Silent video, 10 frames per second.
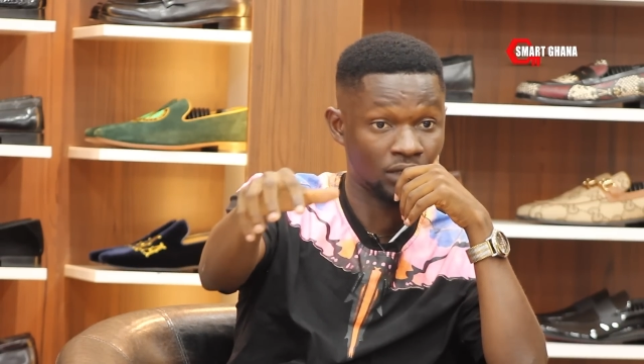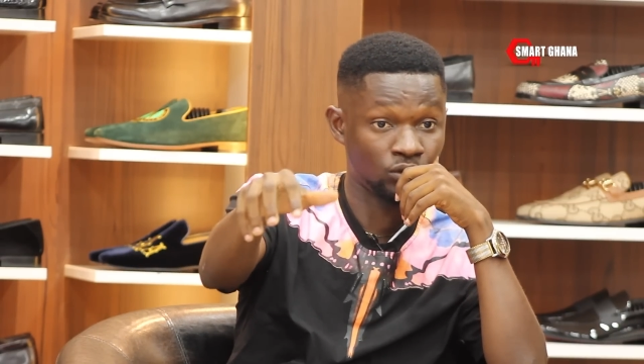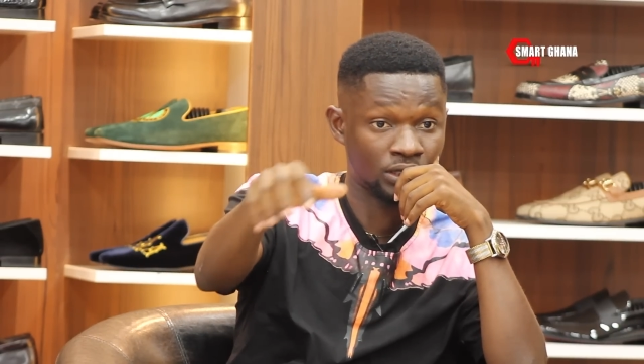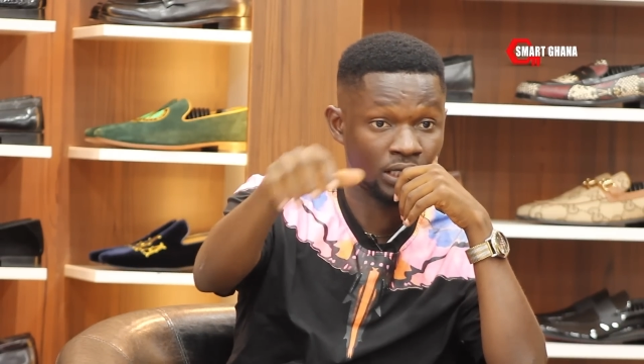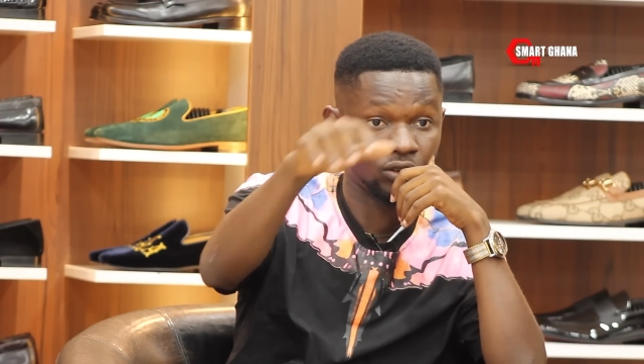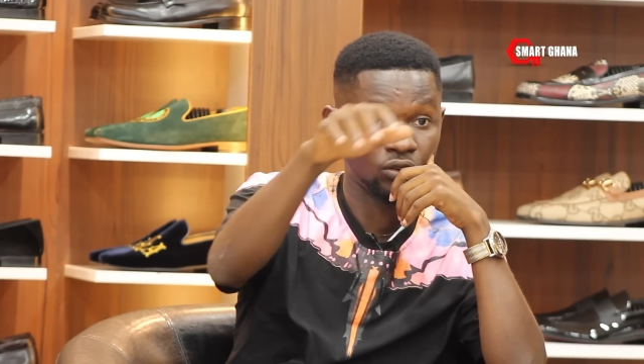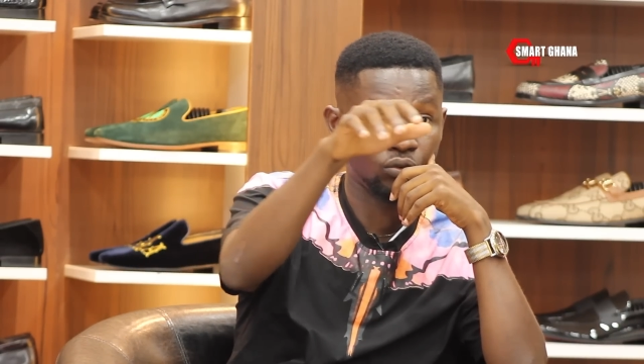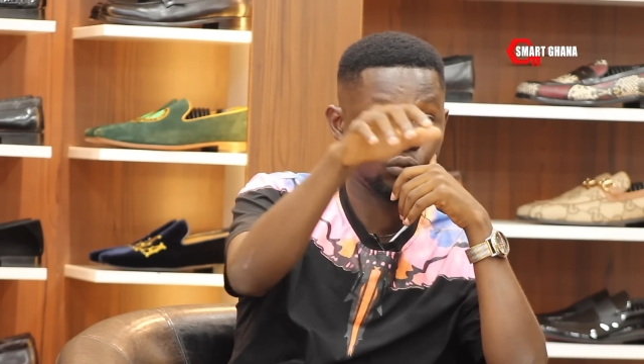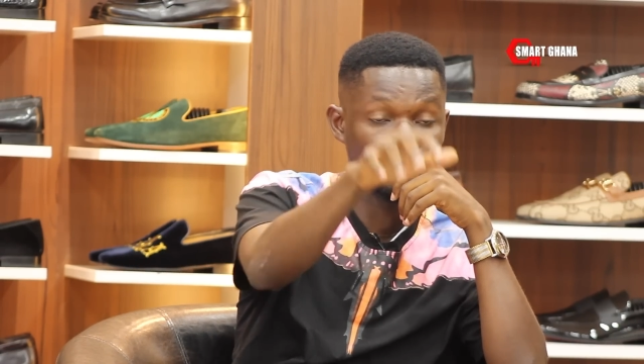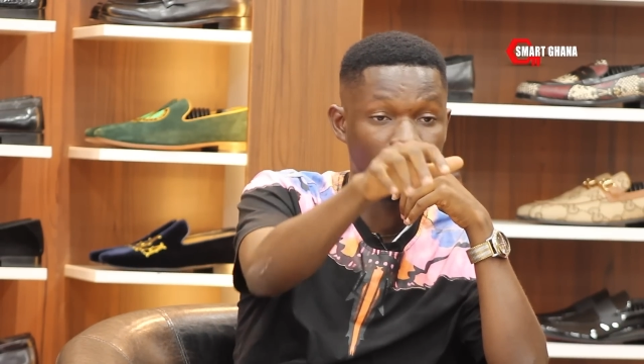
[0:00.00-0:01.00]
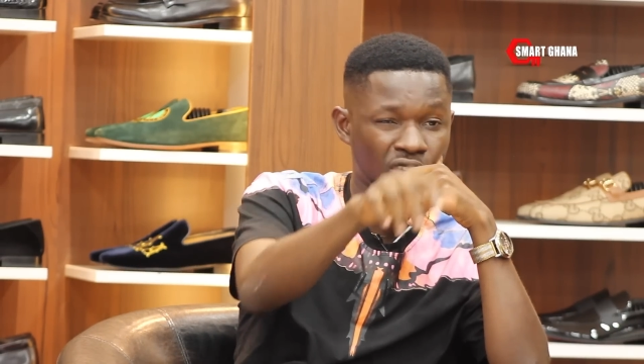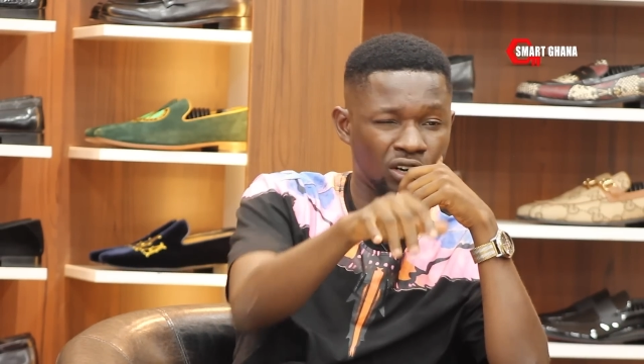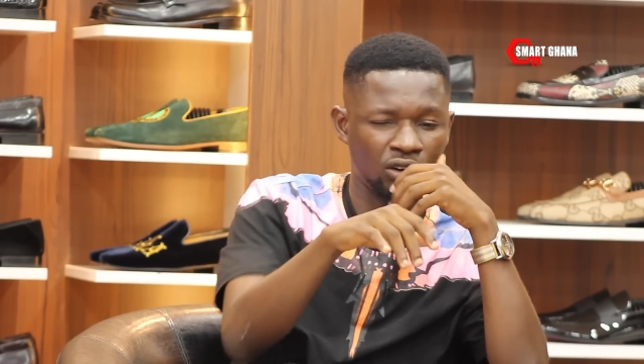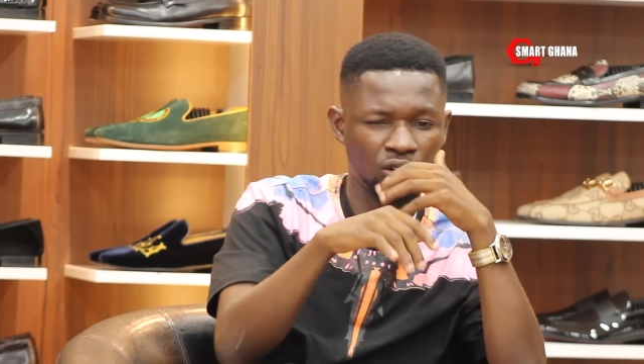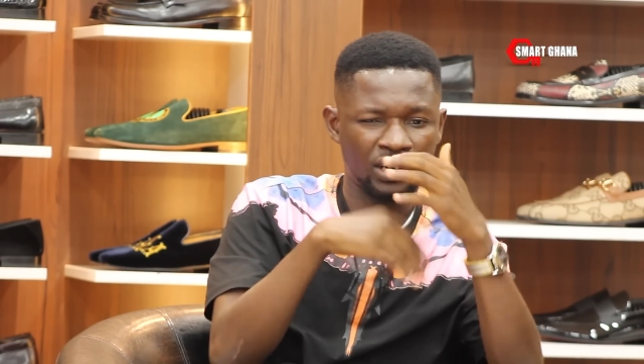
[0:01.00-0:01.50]
and was it one
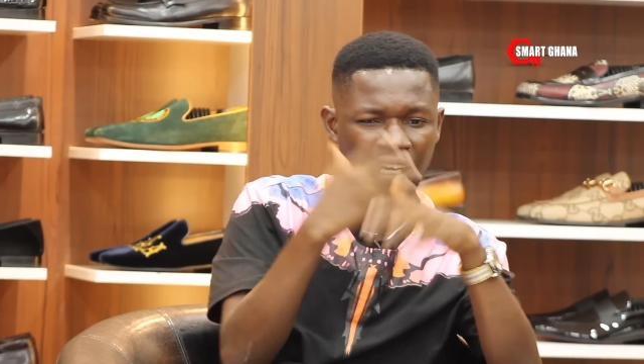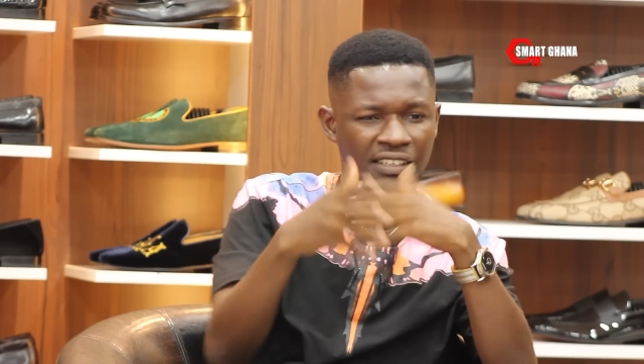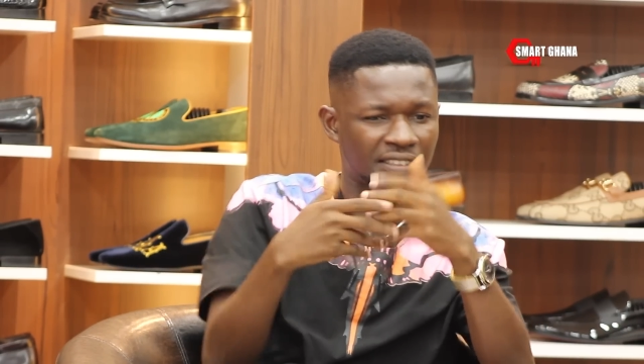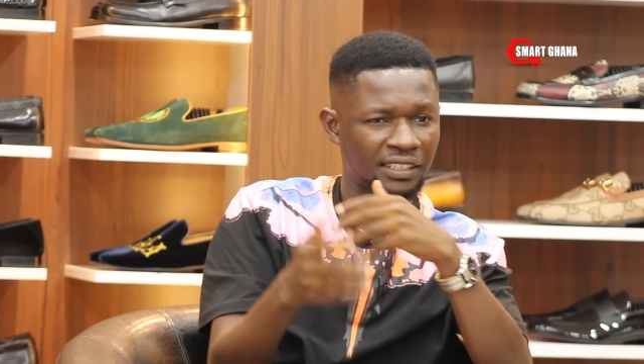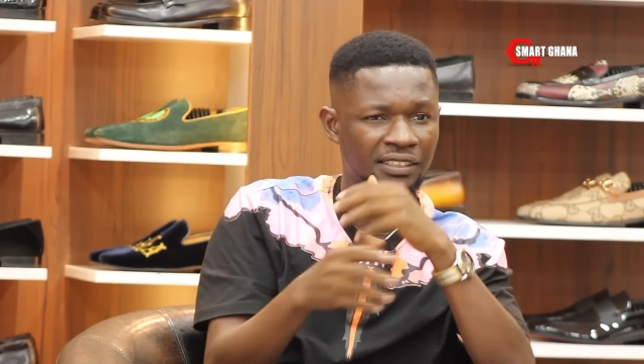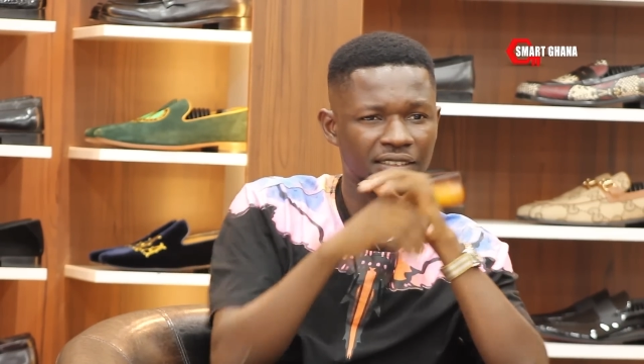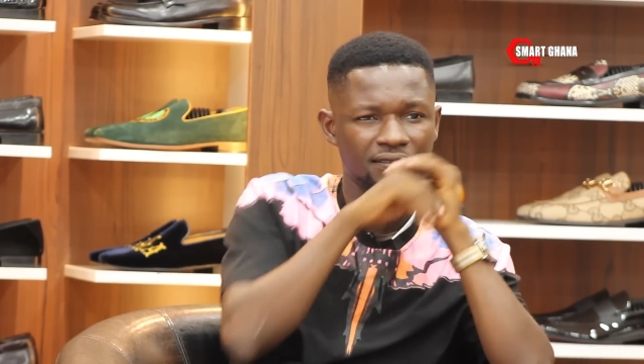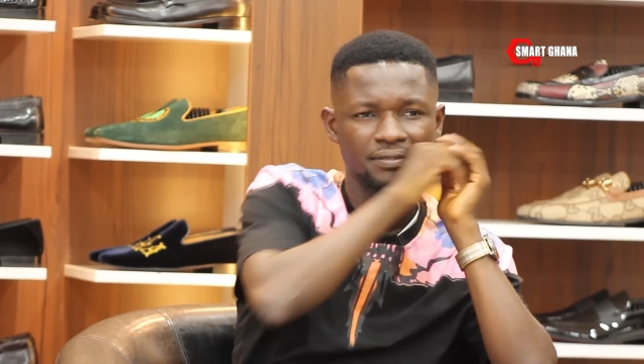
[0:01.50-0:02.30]
or can I say?